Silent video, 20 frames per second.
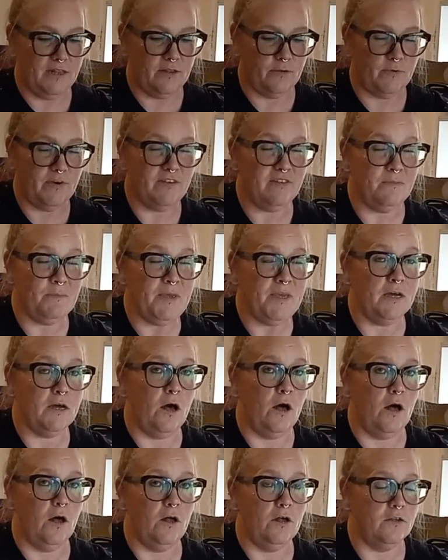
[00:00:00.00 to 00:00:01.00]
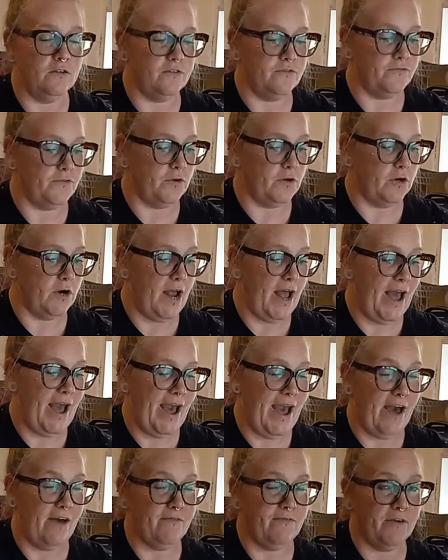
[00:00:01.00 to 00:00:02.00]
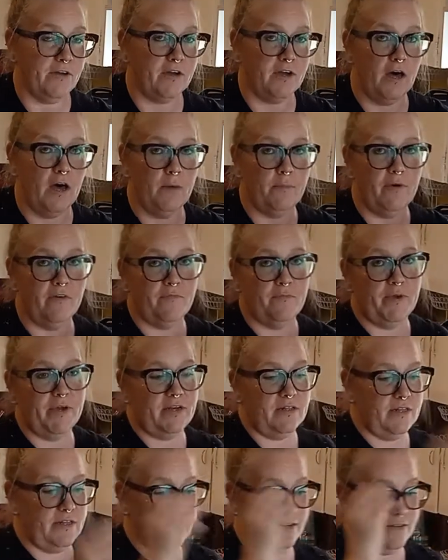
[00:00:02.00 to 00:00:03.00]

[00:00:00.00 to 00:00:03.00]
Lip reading: the recipe calls for 1/2 cup of pickling